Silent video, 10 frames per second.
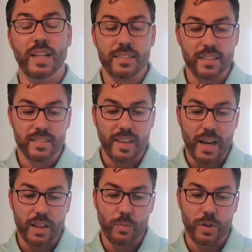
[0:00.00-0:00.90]
And that's
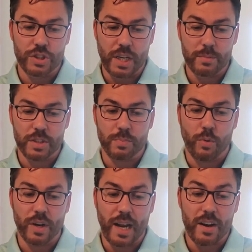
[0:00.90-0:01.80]
exactly what James is
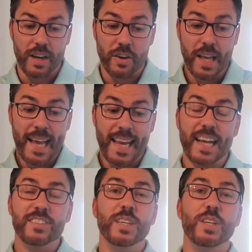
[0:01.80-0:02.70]
pointing out here. And he
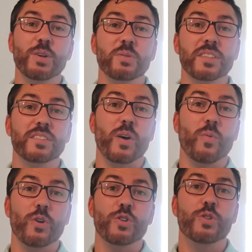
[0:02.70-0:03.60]
actually uses that
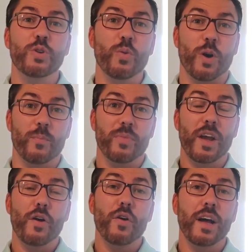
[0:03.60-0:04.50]
word doer
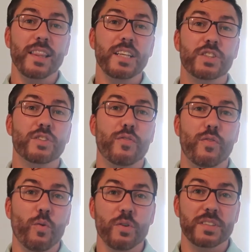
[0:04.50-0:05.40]
at least
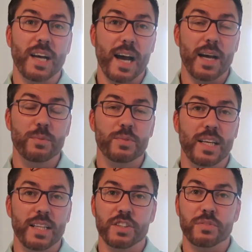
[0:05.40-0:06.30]
4 times
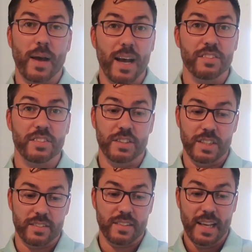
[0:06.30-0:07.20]
in this passage.
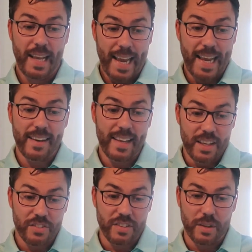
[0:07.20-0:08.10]
It
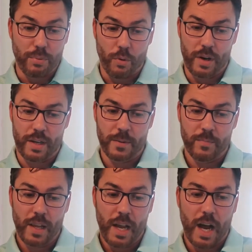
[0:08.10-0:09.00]
is the point
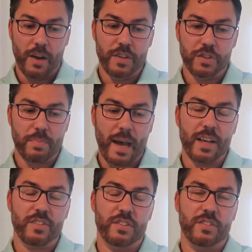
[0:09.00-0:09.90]
of this
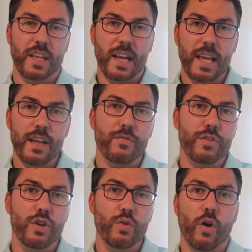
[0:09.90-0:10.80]
passage that if
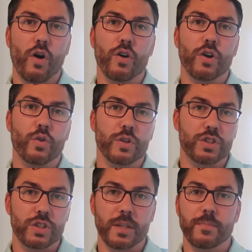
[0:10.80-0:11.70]
you are a
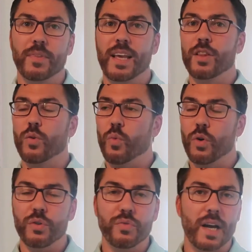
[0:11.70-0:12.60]
Christian and the
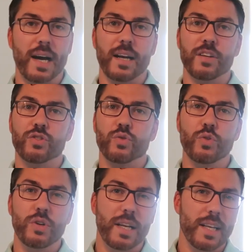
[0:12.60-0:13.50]
word of God is
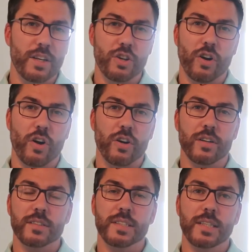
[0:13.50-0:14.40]
rooted in your
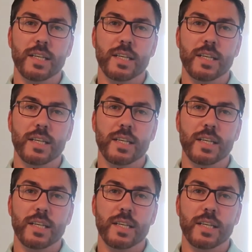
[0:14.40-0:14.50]
heart,